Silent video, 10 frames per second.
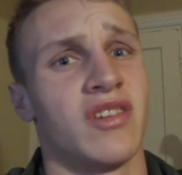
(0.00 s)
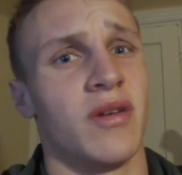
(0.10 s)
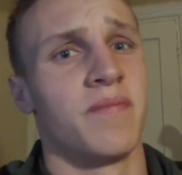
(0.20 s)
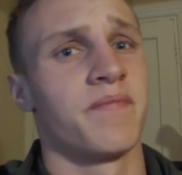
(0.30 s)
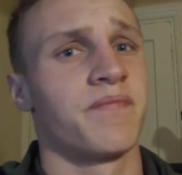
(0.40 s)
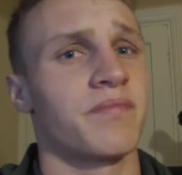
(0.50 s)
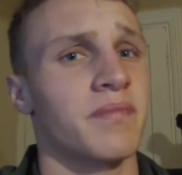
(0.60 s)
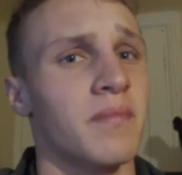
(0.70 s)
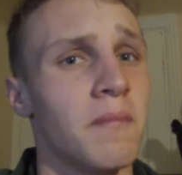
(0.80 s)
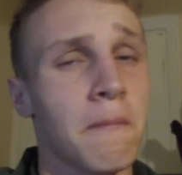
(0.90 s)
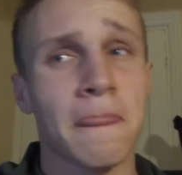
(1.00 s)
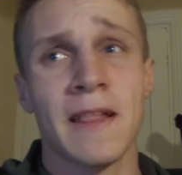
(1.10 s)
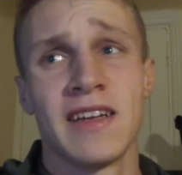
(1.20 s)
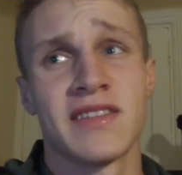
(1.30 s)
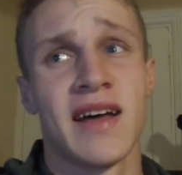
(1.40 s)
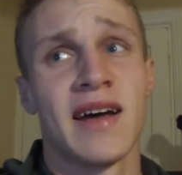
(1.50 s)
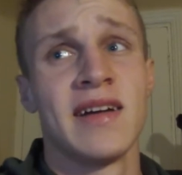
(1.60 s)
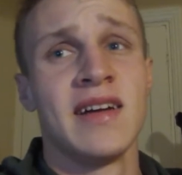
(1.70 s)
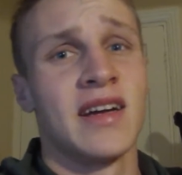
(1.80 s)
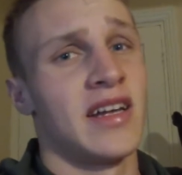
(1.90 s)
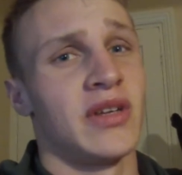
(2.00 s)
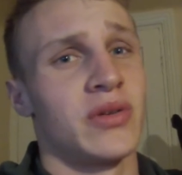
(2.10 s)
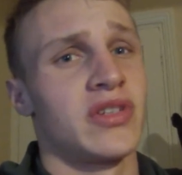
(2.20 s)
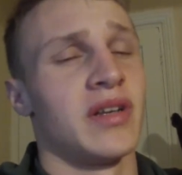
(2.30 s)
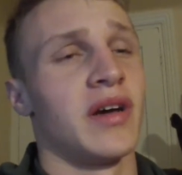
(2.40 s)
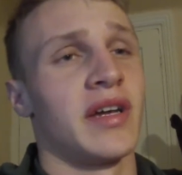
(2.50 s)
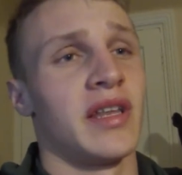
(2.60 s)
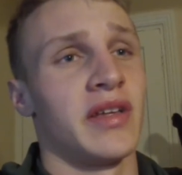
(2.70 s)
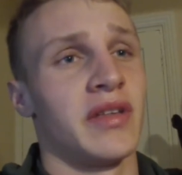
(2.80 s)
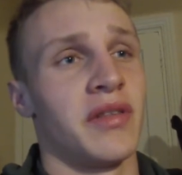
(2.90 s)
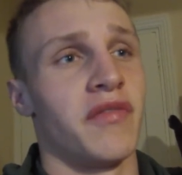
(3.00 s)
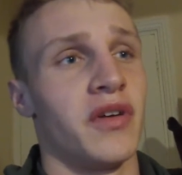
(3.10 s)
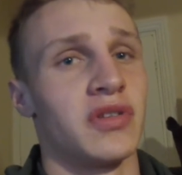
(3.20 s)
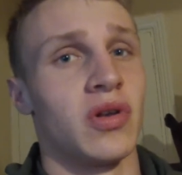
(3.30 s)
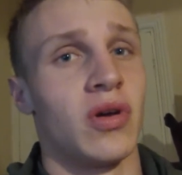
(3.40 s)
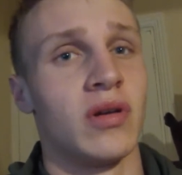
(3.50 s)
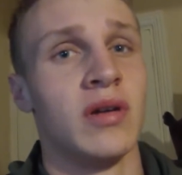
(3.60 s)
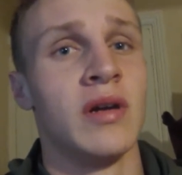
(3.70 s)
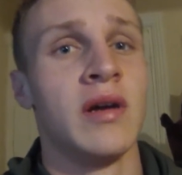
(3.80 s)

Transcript: So there's that, and you're just unlucky that you're the first lot.